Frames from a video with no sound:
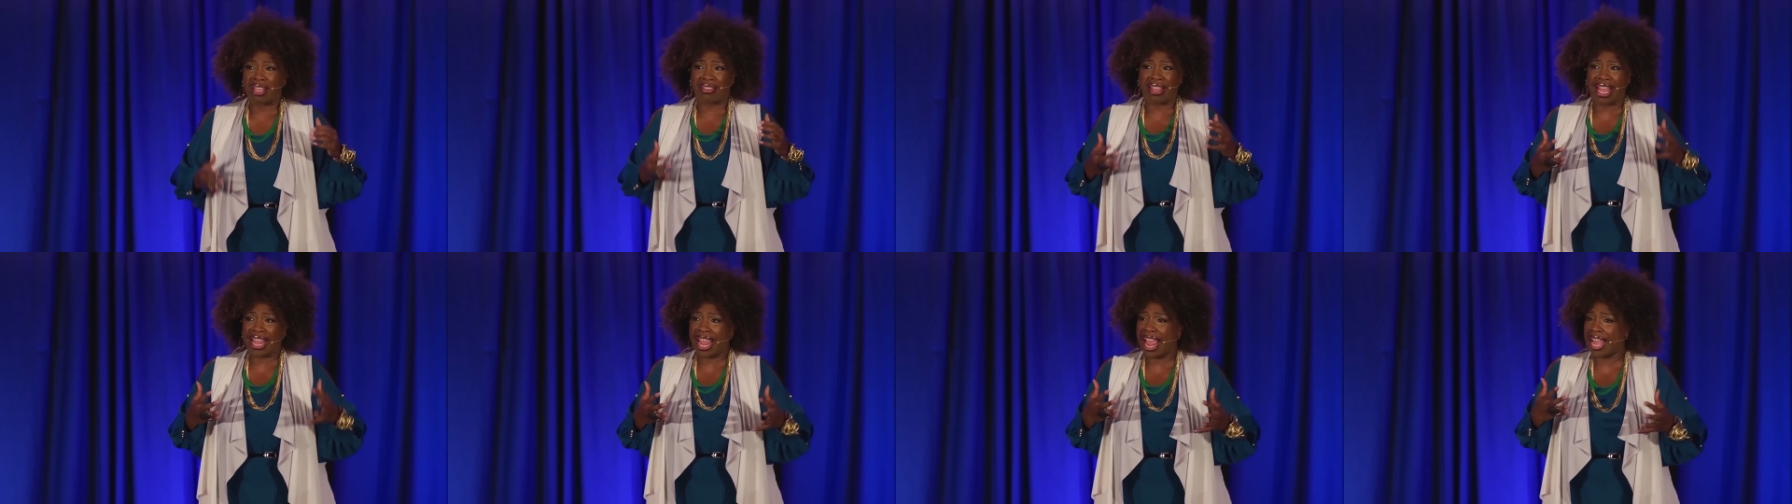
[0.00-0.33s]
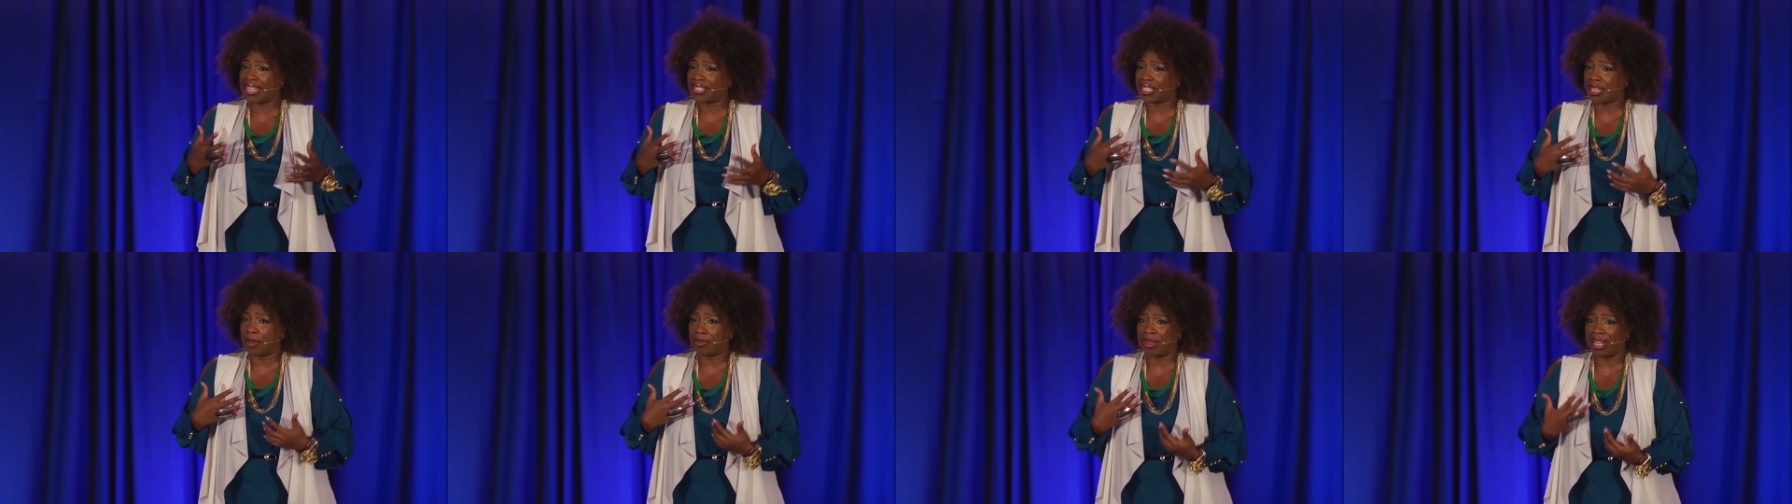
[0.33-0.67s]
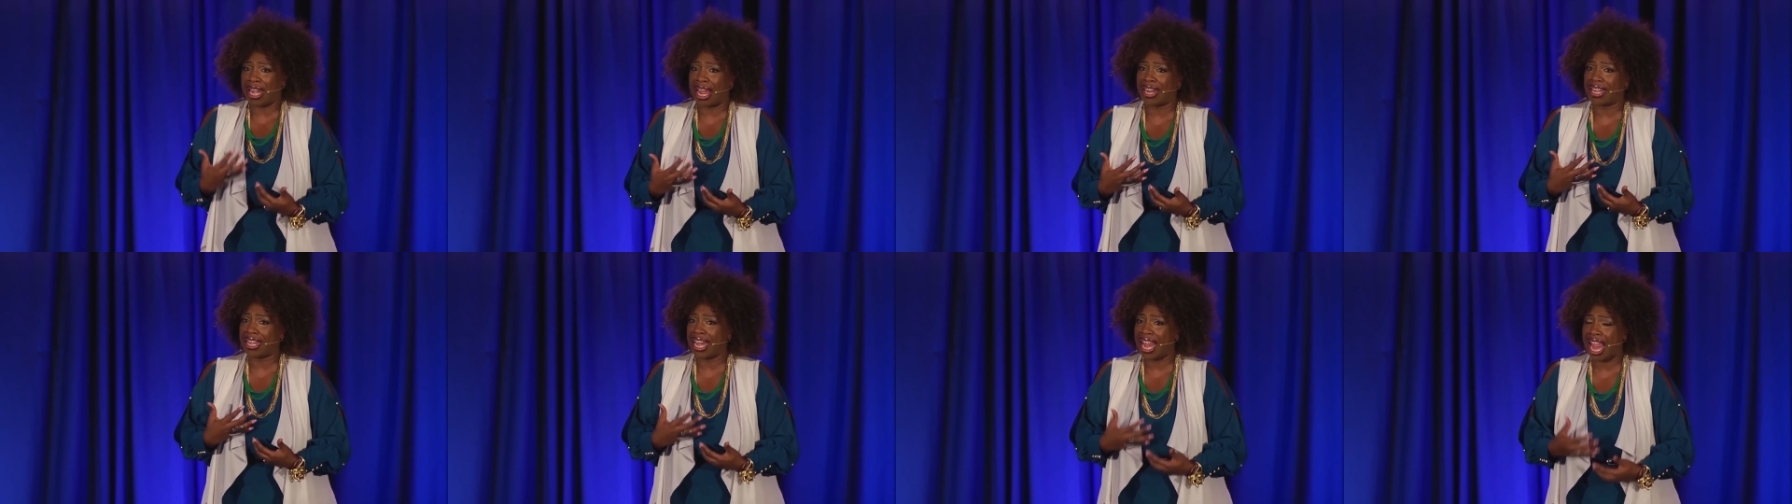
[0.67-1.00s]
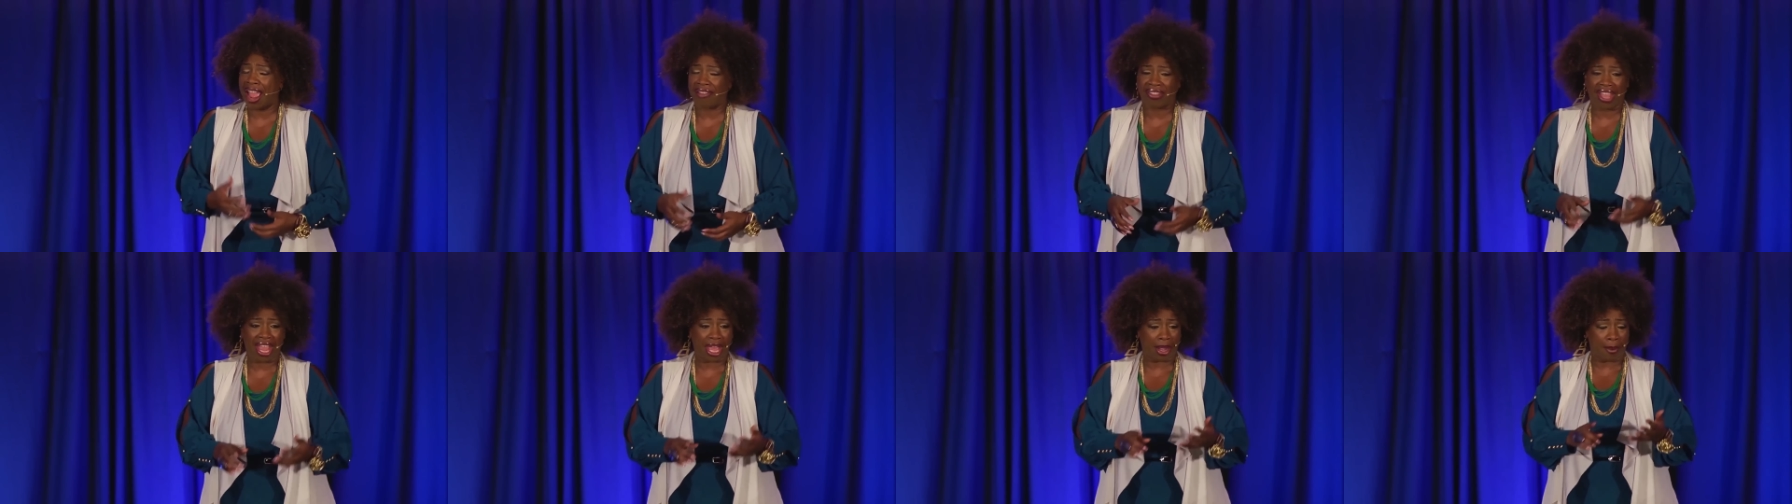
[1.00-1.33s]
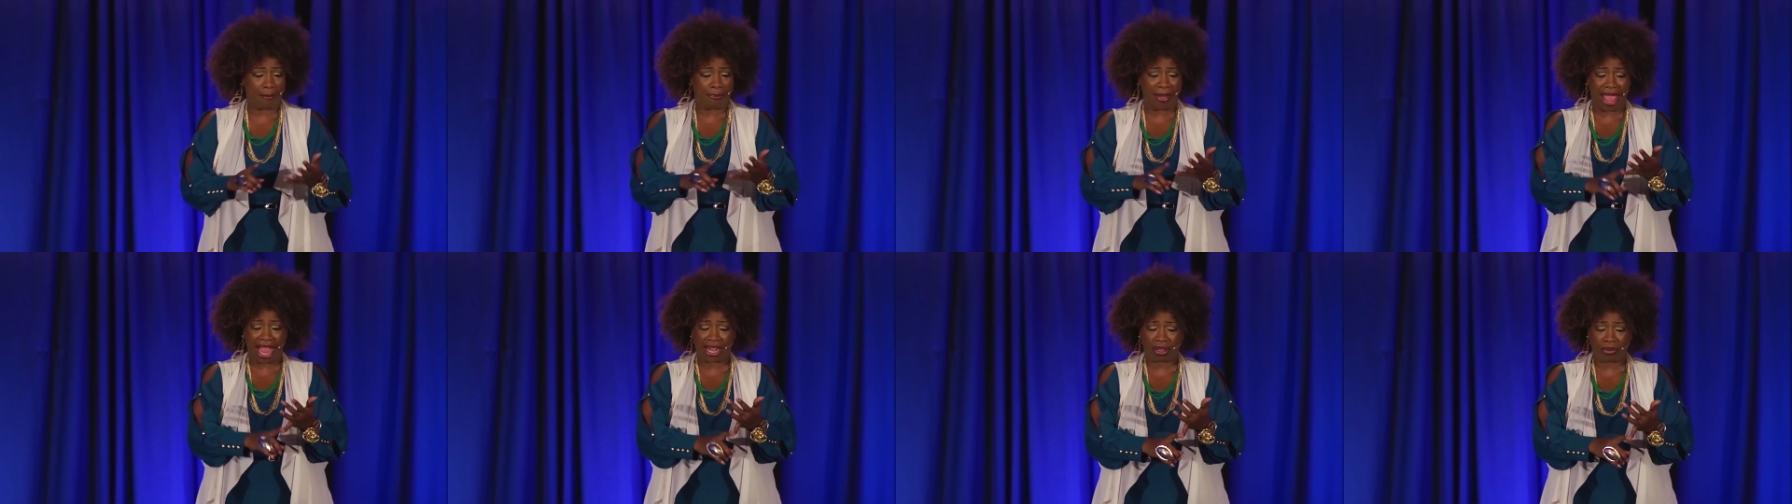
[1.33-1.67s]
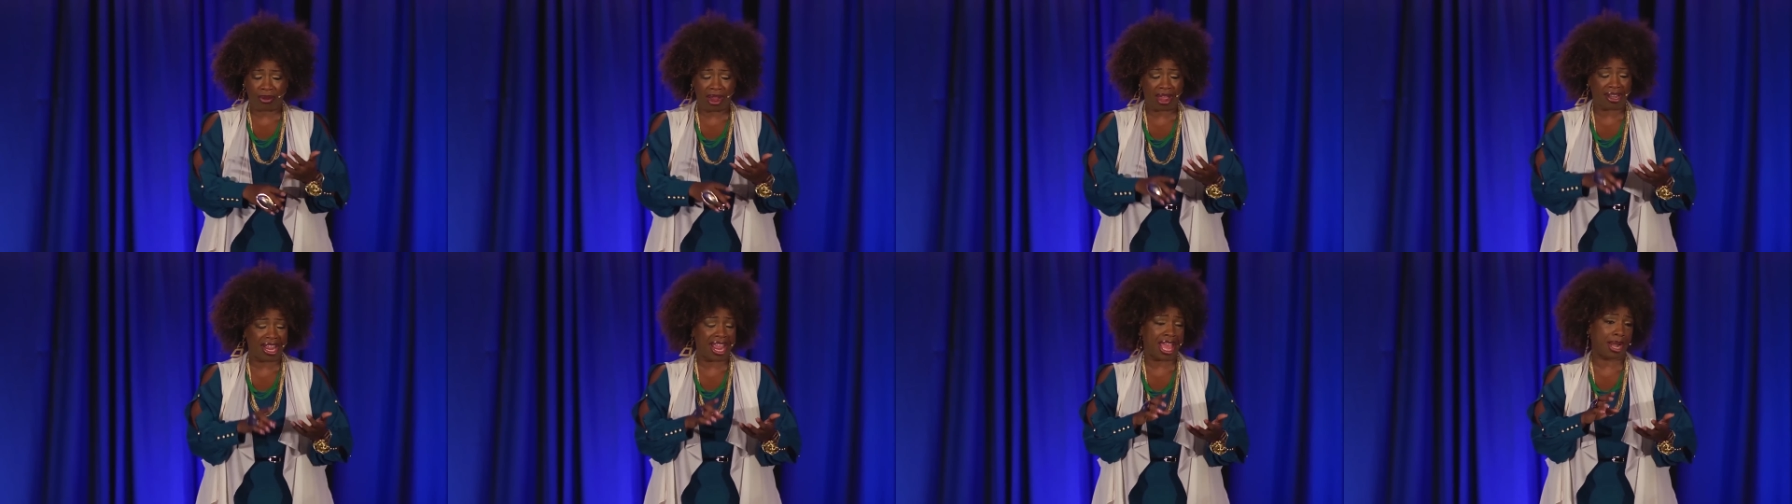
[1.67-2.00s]
They had something I didn't have. They had a
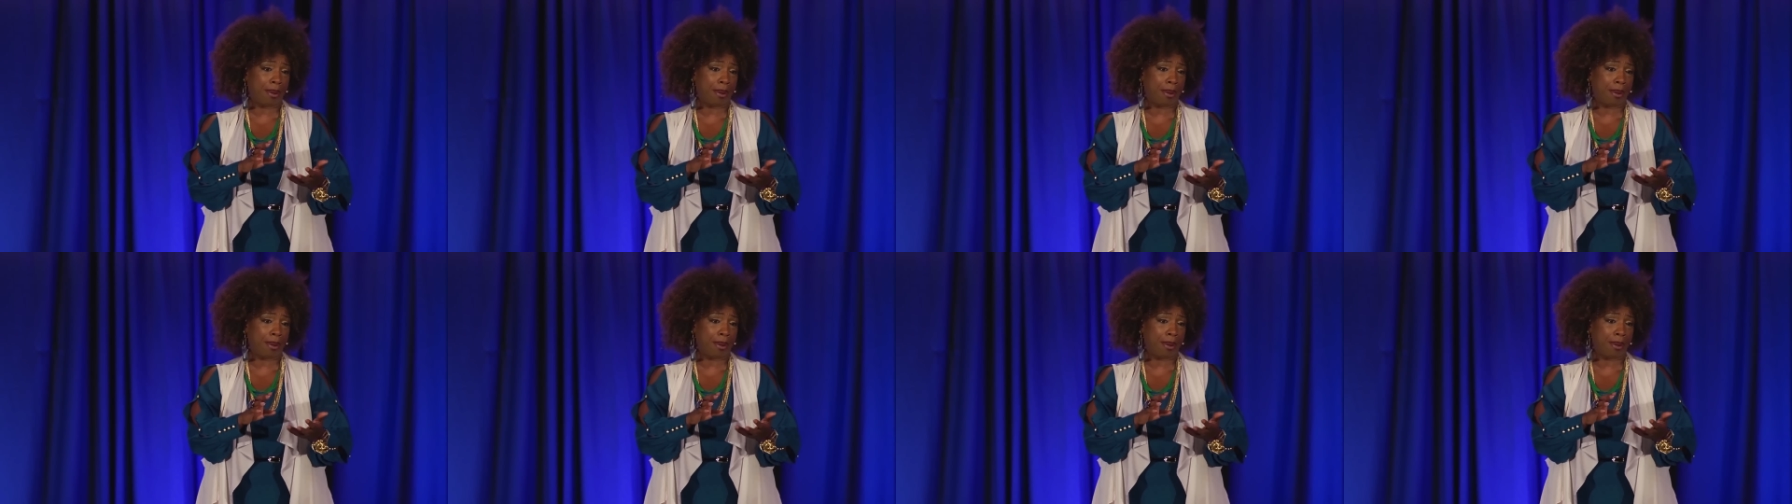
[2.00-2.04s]
background,